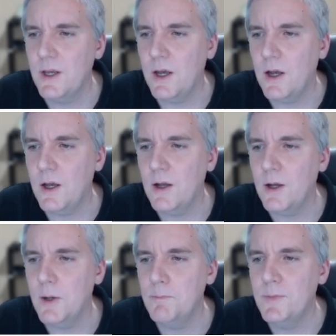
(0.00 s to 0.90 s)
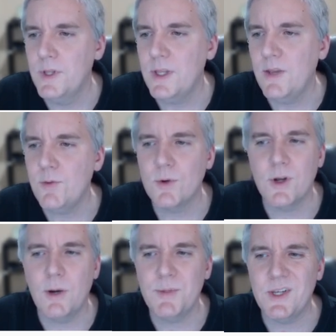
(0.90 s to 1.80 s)
If you want
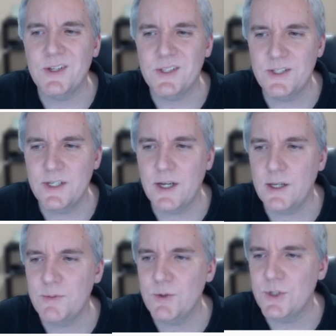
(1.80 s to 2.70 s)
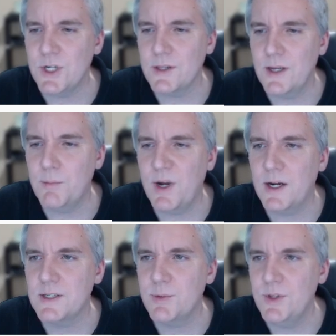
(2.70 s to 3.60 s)
to update existing items, you would check that
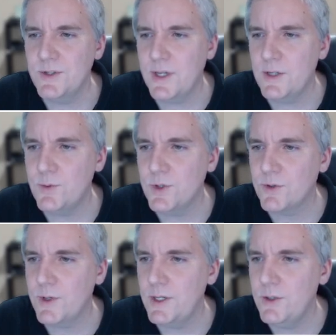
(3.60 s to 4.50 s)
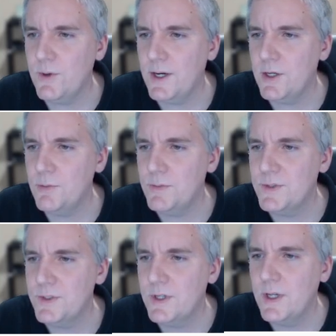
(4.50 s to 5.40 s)
box. But in this case, we're going to create new
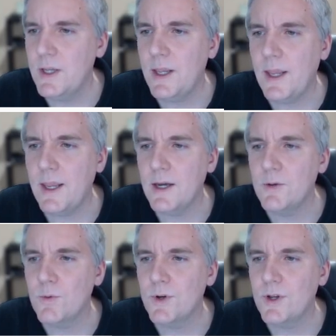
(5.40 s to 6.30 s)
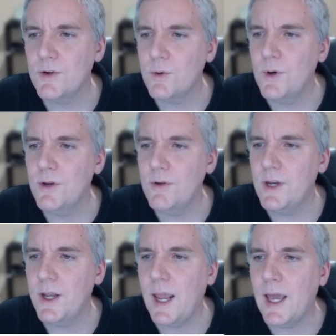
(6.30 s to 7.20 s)
items, and we're going to go ahead and let
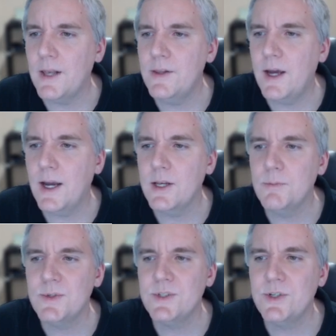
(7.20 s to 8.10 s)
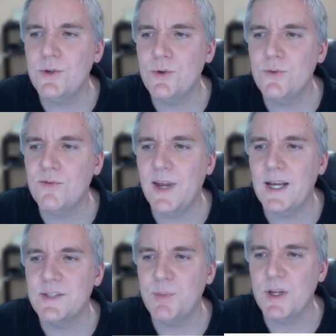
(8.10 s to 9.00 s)
it add the items to
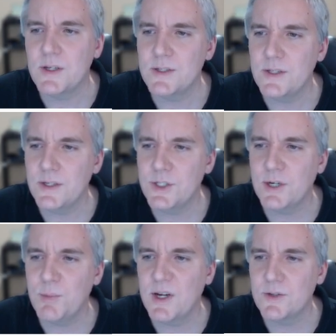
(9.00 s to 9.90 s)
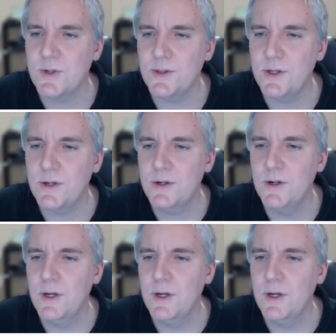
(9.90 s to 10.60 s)
FastPick. See that checkbox right there?